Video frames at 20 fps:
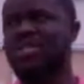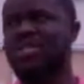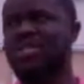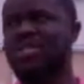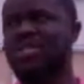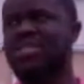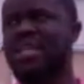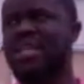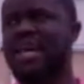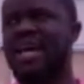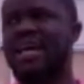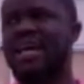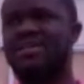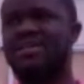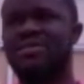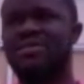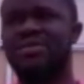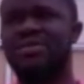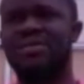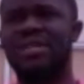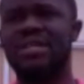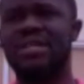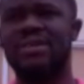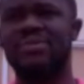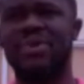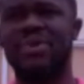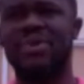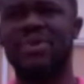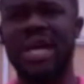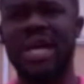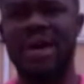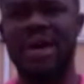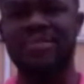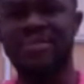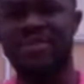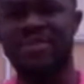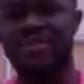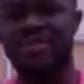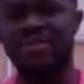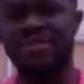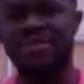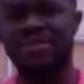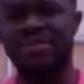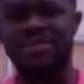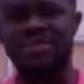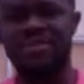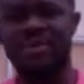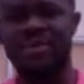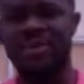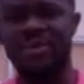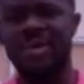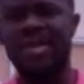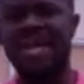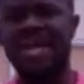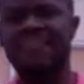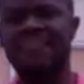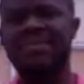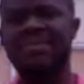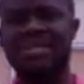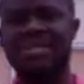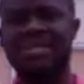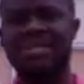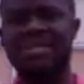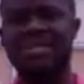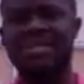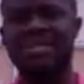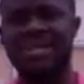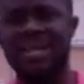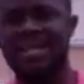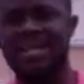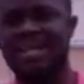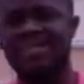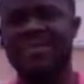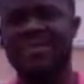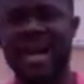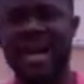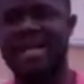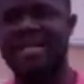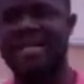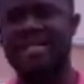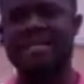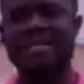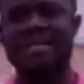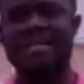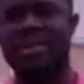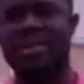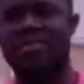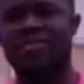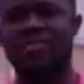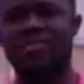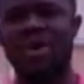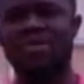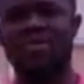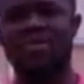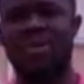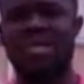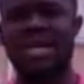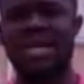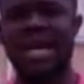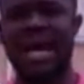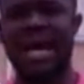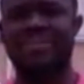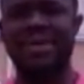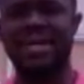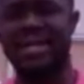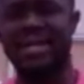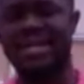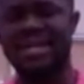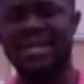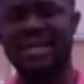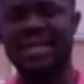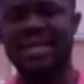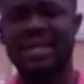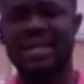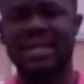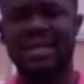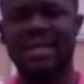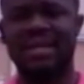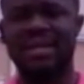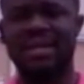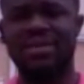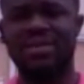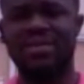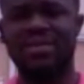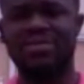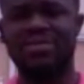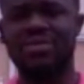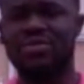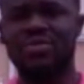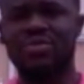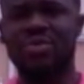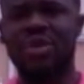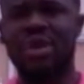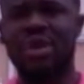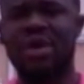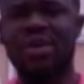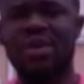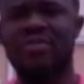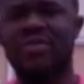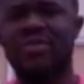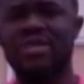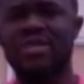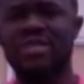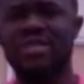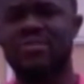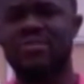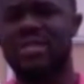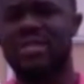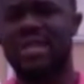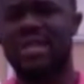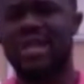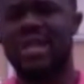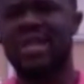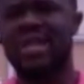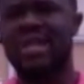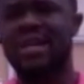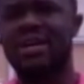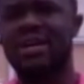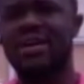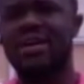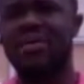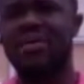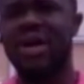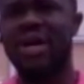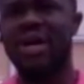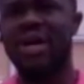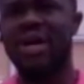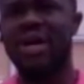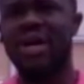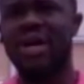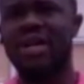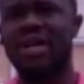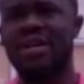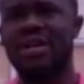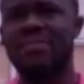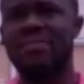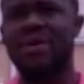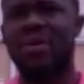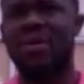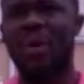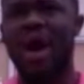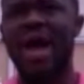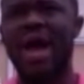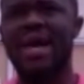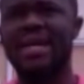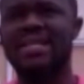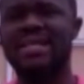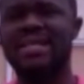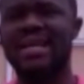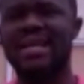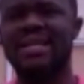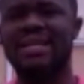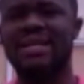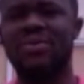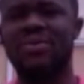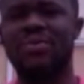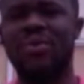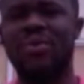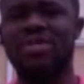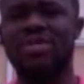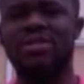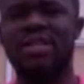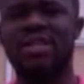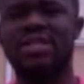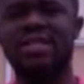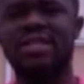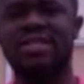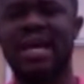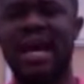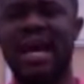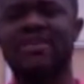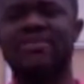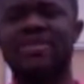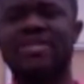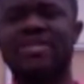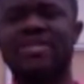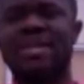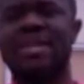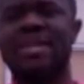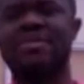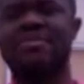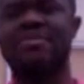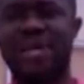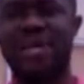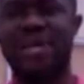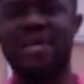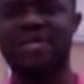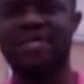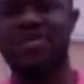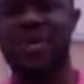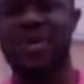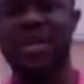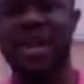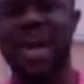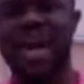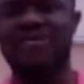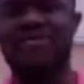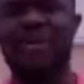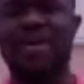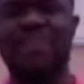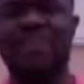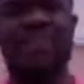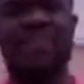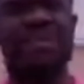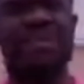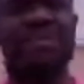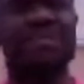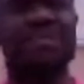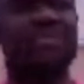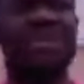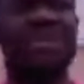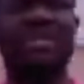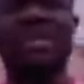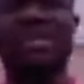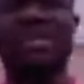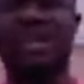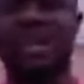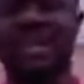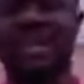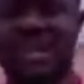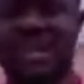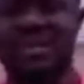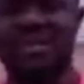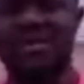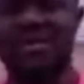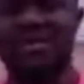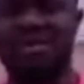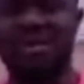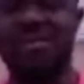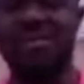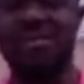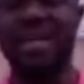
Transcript: of us there, you know, we kept having to really appreciate the reality of what was happening. Mm. You know, so to a lot of us it was like were a little bit quiet and it was not this kind of celebration where you have people really you know